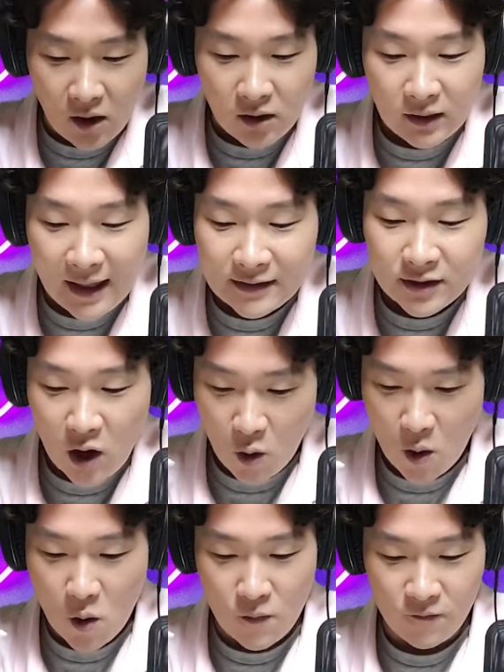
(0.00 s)
Let's go
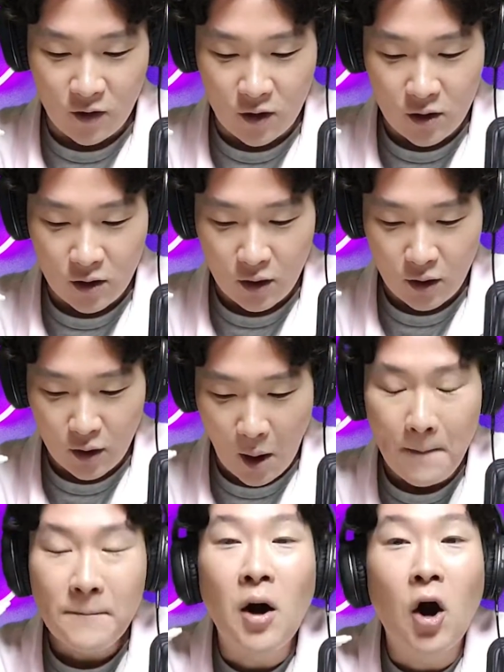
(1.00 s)
over
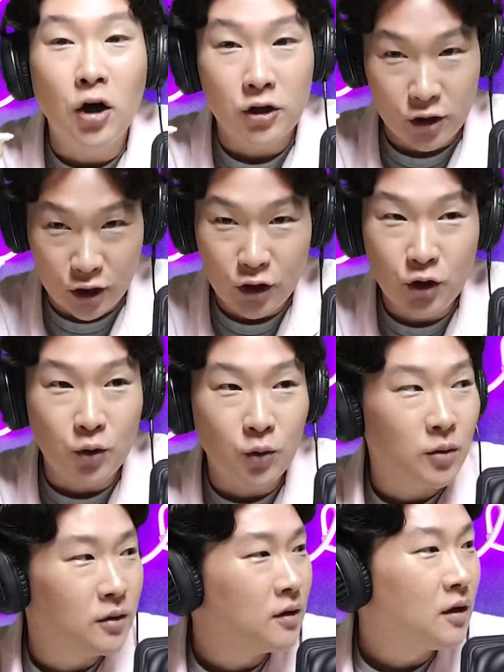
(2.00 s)
part two.
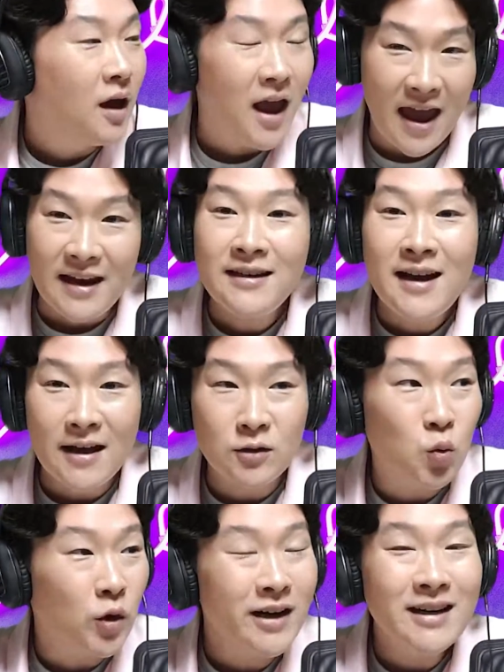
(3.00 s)
And
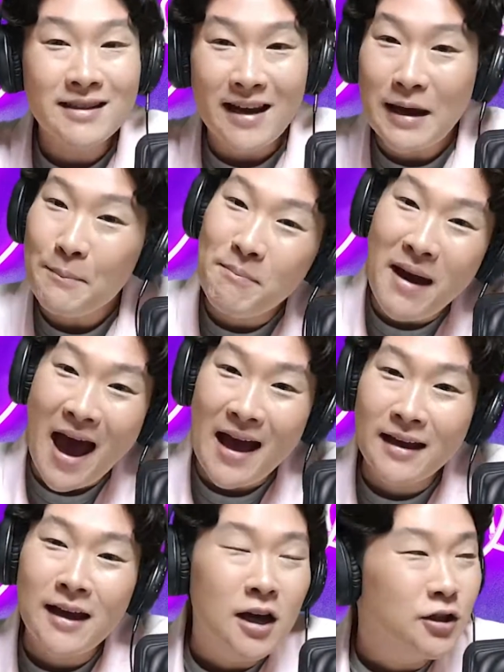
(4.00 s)
yes, we're going to take it
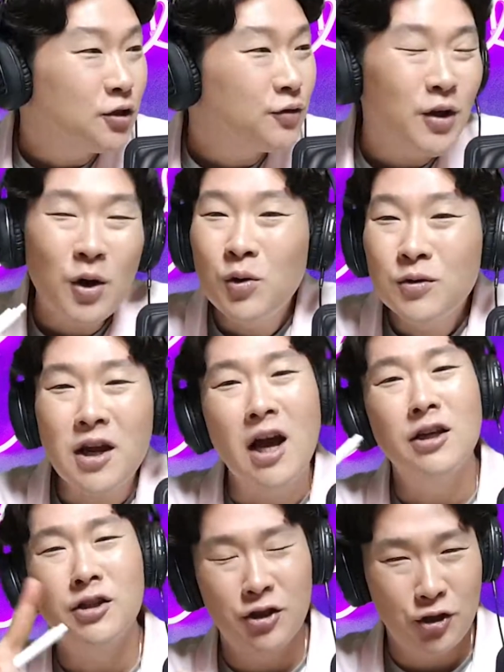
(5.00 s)
back to those
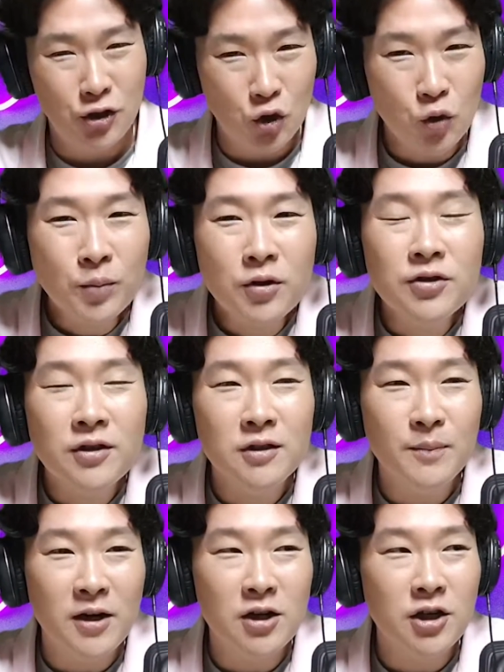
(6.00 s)
super
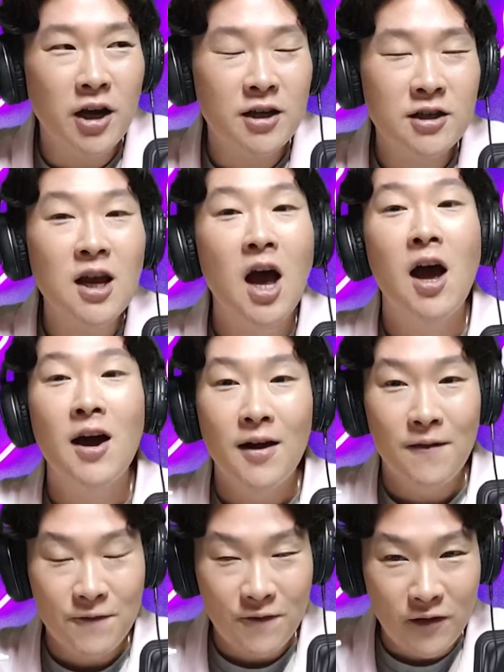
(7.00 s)
suspicious
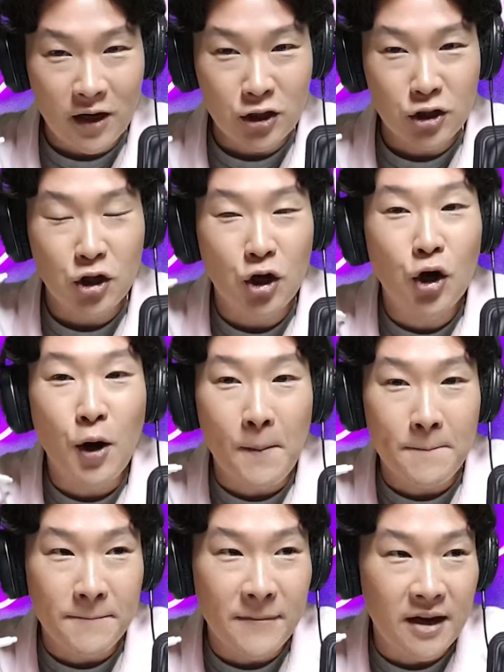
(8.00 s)

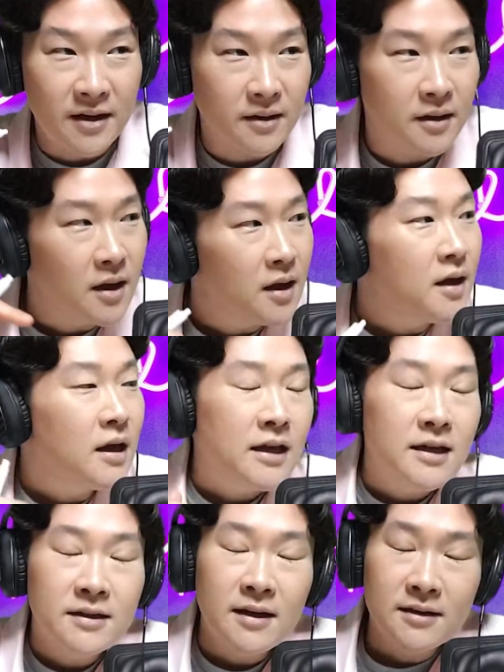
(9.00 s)
fishermen.
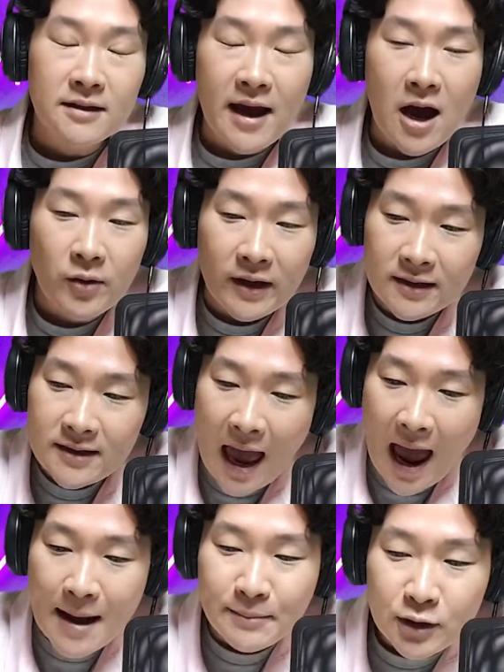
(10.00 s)
He says now it's
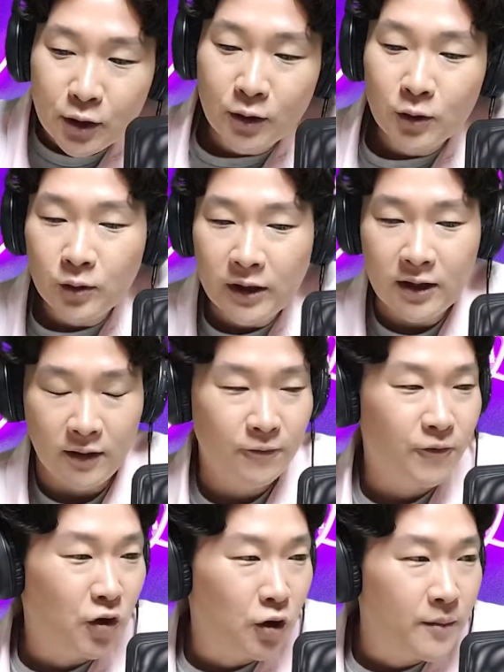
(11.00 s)
absolutely
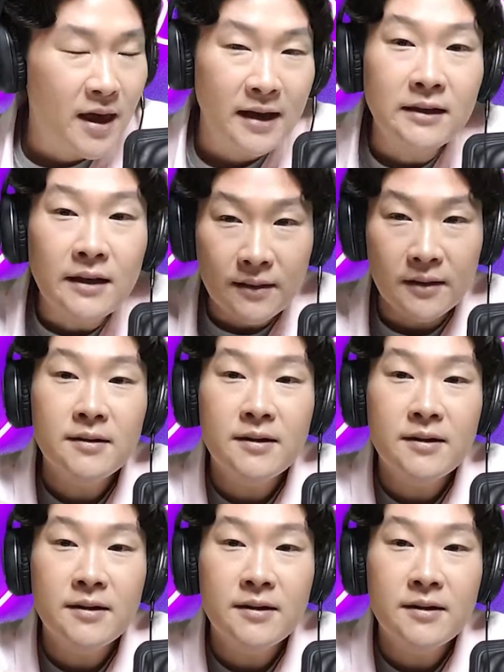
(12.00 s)
confirmed that in the